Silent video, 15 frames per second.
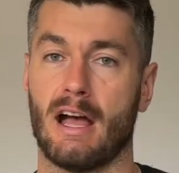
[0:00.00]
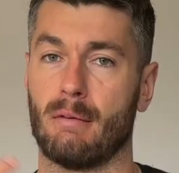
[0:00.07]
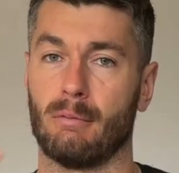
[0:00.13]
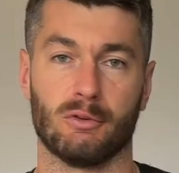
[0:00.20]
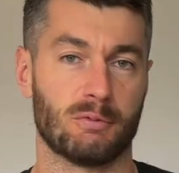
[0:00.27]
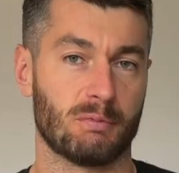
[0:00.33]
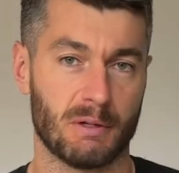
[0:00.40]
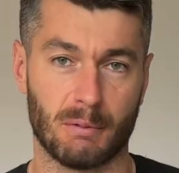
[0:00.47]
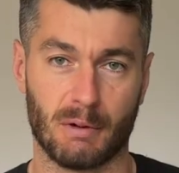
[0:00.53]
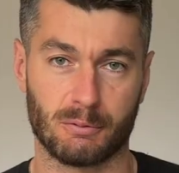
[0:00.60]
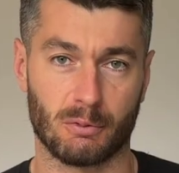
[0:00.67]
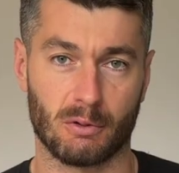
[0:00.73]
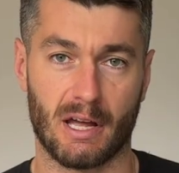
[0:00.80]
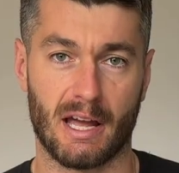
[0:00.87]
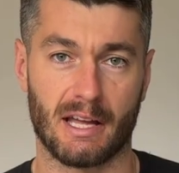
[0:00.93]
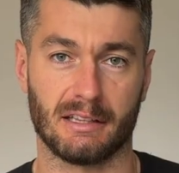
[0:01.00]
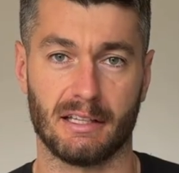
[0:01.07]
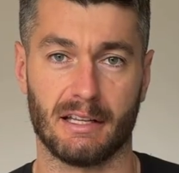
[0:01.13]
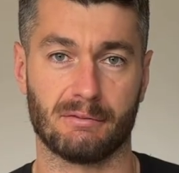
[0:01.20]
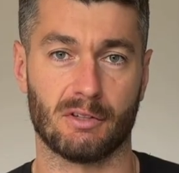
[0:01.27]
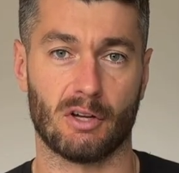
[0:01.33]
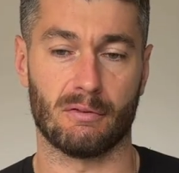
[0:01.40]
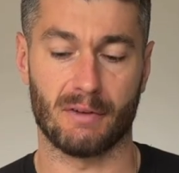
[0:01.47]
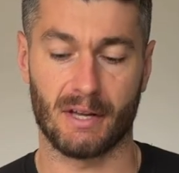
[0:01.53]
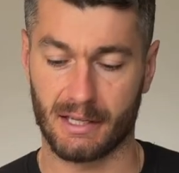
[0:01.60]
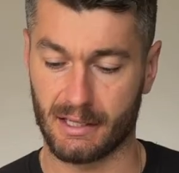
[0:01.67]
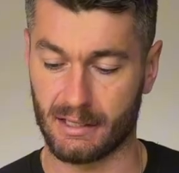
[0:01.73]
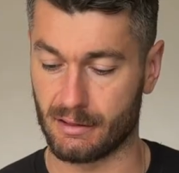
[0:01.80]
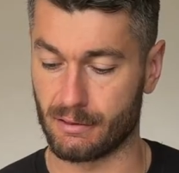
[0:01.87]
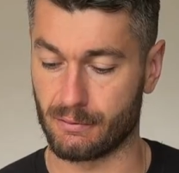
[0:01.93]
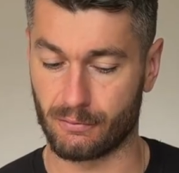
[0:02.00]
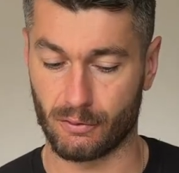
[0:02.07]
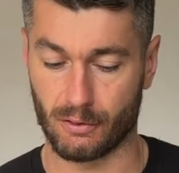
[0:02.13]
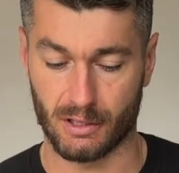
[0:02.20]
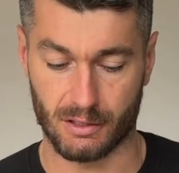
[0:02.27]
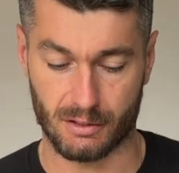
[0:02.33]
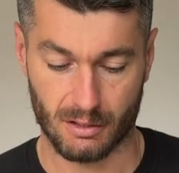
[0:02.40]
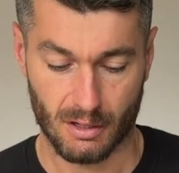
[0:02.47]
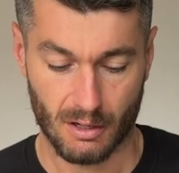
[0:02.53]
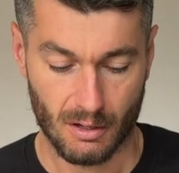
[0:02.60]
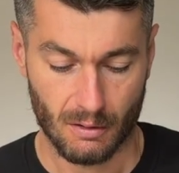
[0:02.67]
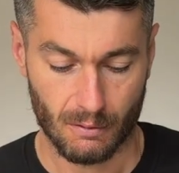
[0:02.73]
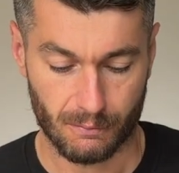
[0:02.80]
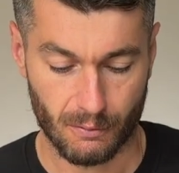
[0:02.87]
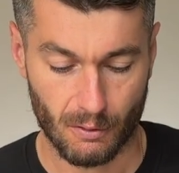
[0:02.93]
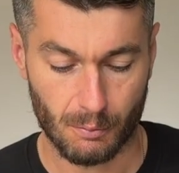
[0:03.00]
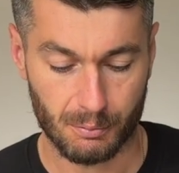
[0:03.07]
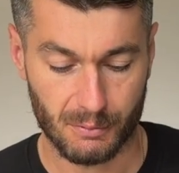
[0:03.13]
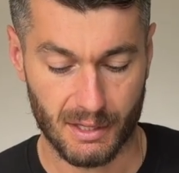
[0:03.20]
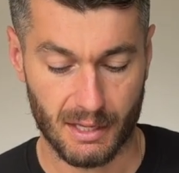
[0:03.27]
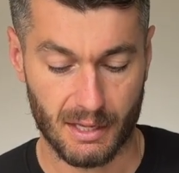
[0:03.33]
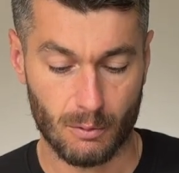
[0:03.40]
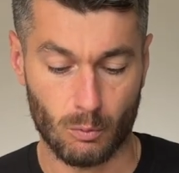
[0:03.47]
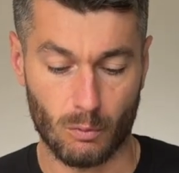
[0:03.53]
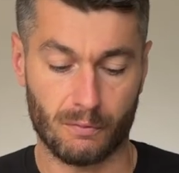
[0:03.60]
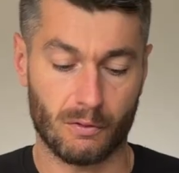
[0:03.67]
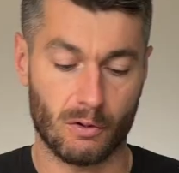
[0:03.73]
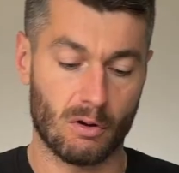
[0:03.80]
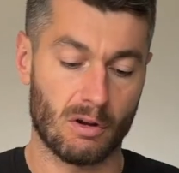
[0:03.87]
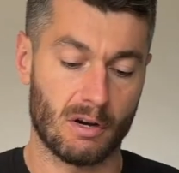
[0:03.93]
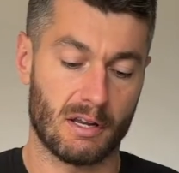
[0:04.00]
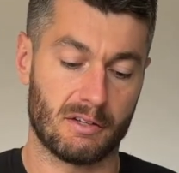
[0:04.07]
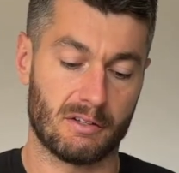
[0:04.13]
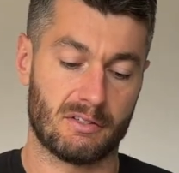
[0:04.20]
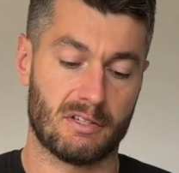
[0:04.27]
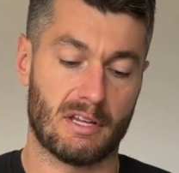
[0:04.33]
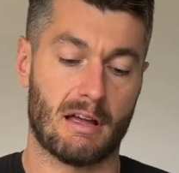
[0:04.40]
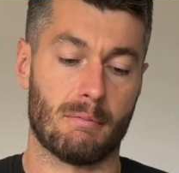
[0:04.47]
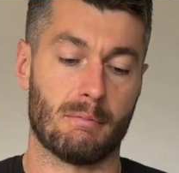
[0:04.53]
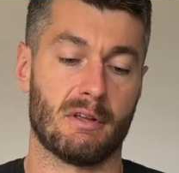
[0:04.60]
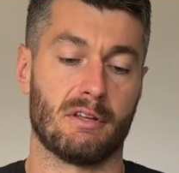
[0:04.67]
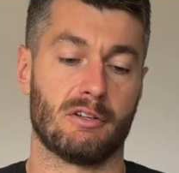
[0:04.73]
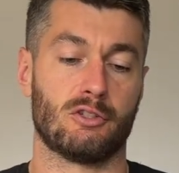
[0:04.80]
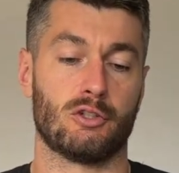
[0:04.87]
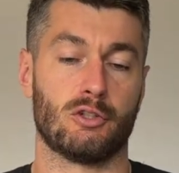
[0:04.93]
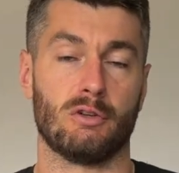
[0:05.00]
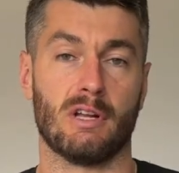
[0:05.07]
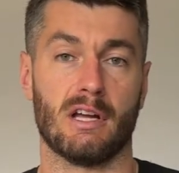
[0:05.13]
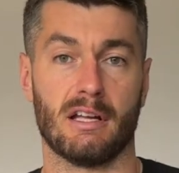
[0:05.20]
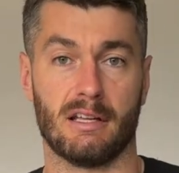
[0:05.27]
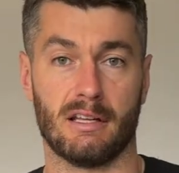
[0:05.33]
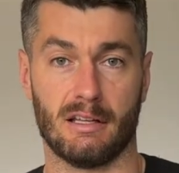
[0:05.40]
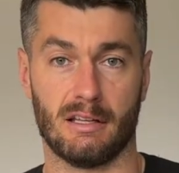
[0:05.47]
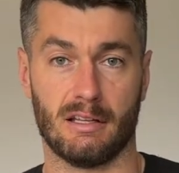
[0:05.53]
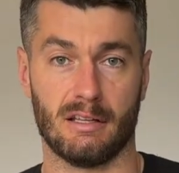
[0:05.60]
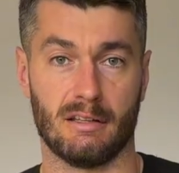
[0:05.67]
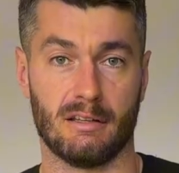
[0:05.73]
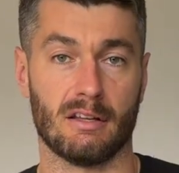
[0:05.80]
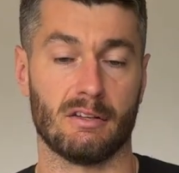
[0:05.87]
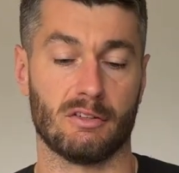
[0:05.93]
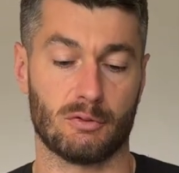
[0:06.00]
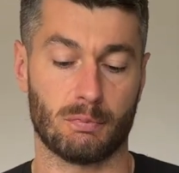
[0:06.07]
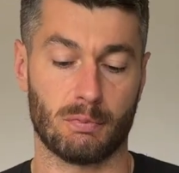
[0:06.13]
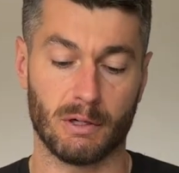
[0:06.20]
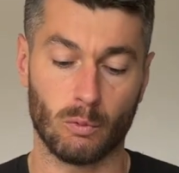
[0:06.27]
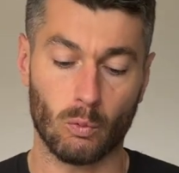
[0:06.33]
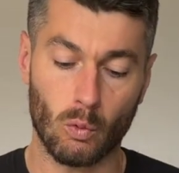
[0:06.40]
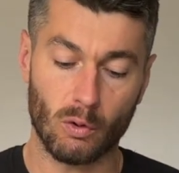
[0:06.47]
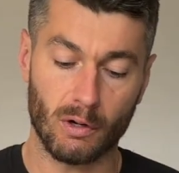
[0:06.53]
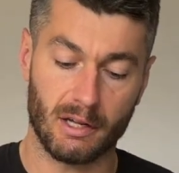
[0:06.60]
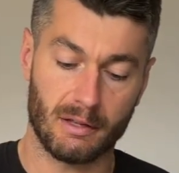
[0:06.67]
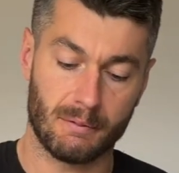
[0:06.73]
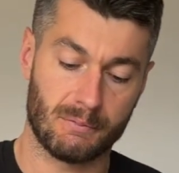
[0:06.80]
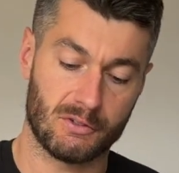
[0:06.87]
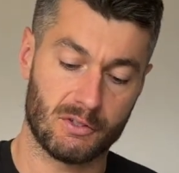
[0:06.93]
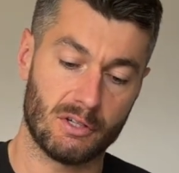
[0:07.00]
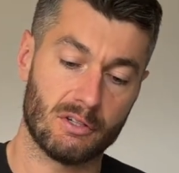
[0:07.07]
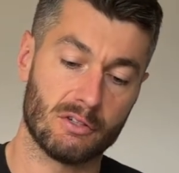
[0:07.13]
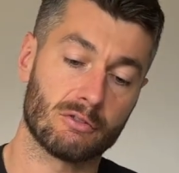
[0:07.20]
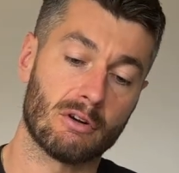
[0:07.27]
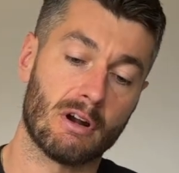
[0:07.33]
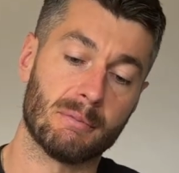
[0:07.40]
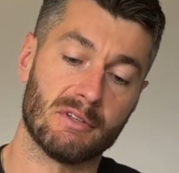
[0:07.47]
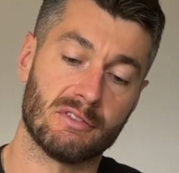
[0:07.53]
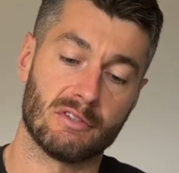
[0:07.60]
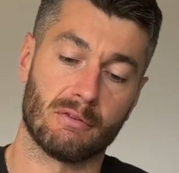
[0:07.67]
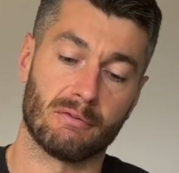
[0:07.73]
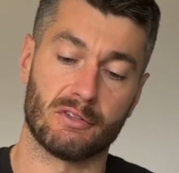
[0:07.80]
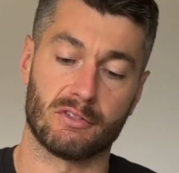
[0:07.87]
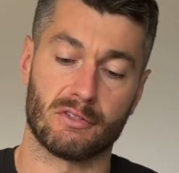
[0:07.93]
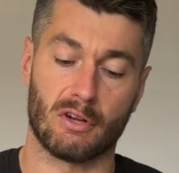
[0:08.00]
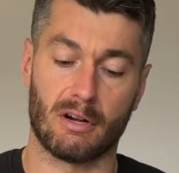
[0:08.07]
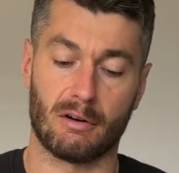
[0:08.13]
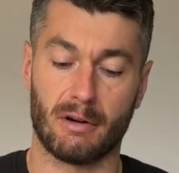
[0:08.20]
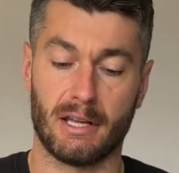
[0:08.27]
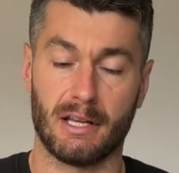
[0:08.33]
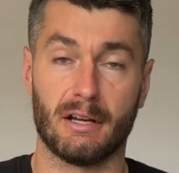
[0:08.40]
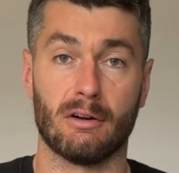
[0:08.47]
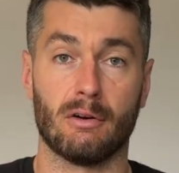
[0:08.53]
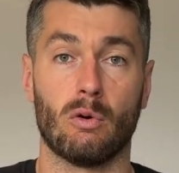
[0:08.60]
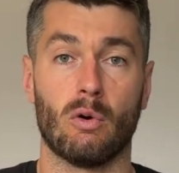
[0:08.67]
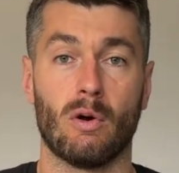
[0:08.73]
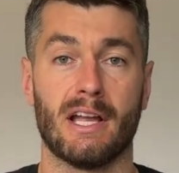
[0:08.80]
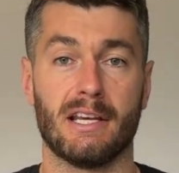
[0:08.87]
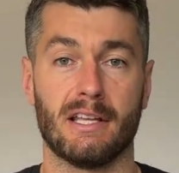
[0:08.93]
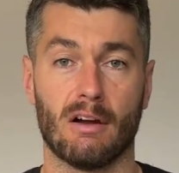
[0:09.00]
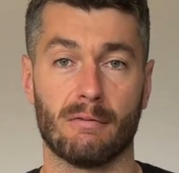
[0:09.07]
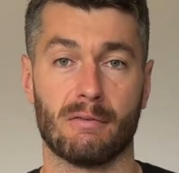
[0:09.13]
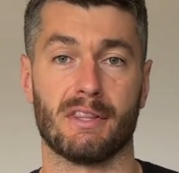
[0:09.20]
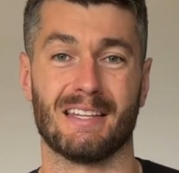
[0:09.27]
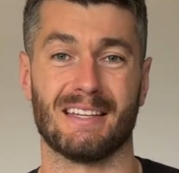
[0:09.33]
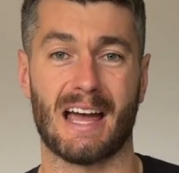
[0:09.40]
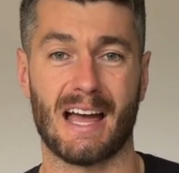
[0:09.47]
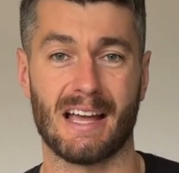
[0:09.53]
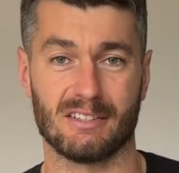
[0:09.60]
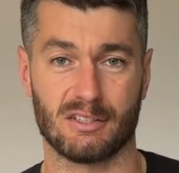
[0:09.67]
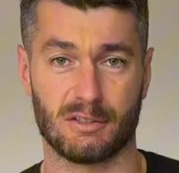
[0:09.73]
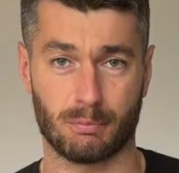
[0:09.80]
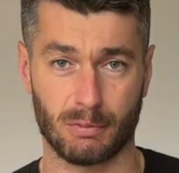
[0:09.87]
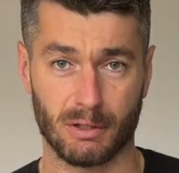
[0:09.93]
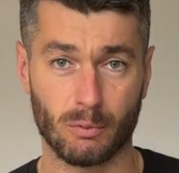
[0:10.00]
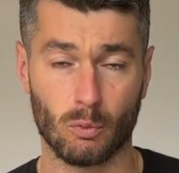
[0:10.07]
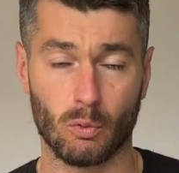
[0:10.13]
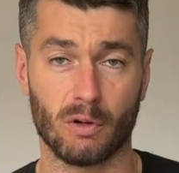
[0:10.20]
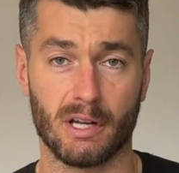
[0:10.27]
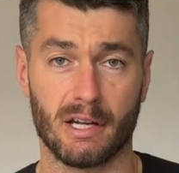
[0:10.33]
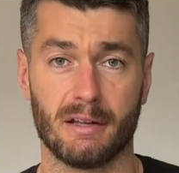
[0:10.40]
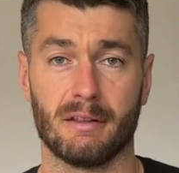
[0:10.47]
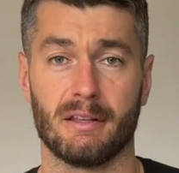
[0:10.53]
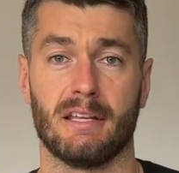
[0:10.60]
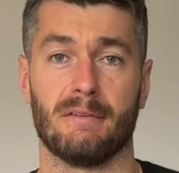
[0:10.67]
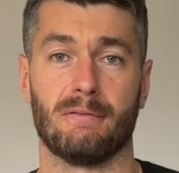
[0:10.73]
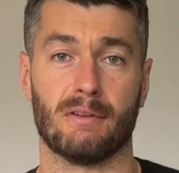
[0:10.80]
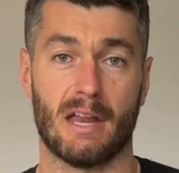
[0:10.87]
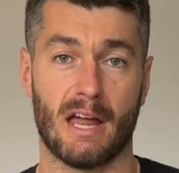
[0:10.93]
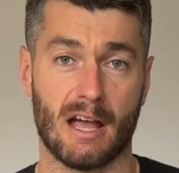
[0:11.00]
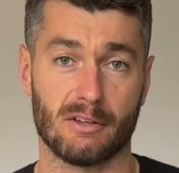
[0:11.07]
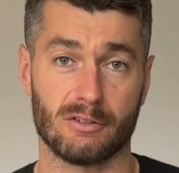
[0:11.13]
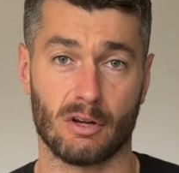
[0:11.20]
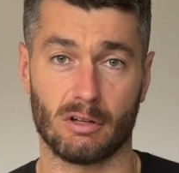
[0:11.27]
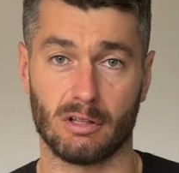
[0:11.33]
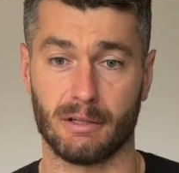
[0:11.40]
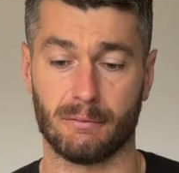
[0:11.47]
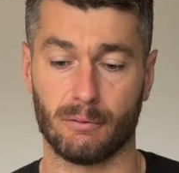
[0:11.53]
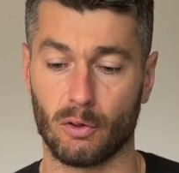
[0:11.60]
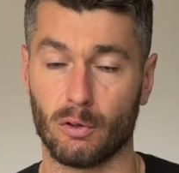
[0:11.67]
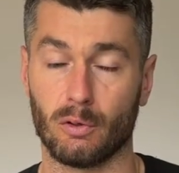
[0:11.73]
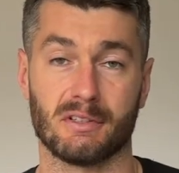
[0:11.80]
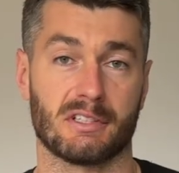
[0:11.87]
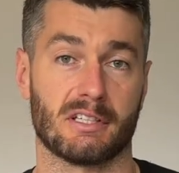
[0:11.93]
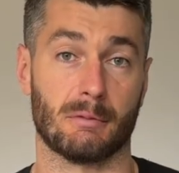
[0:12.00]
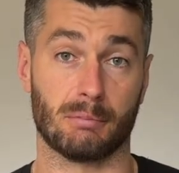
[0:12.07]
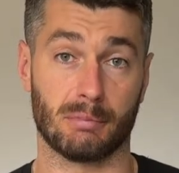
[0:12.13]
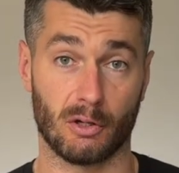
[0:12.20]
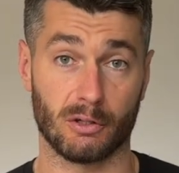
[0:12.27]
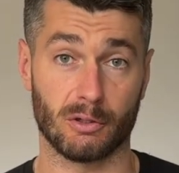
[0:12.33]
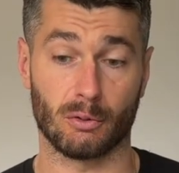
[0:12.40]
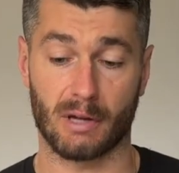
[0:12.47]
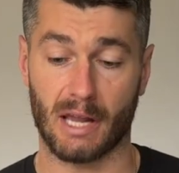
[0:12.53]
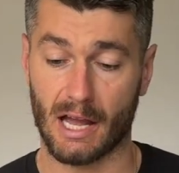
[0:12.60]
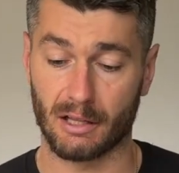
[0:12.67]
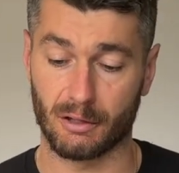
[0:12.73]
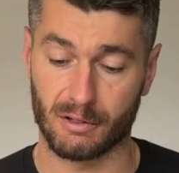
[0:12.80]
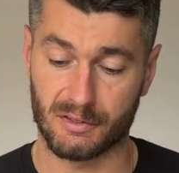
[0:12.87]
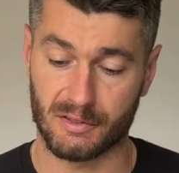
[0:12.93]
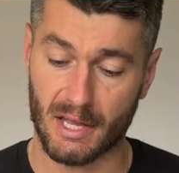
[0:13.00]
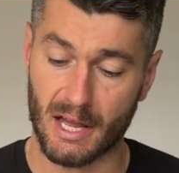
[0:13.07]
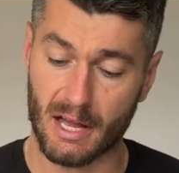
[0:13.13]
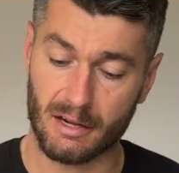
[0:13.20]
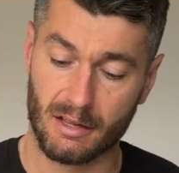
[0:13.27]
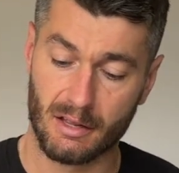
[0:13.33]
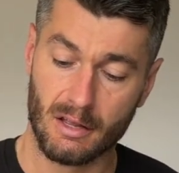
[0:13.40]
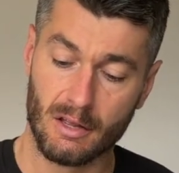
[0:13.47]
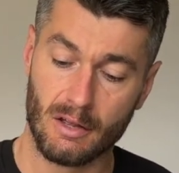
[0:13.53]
Was pretty much what I had left over in the fridge. From there, we've got some tuna in spring water. So just grab yourself the Sirena or any of it that has spring water. If it has olive oil, it's gonna blow your calories out.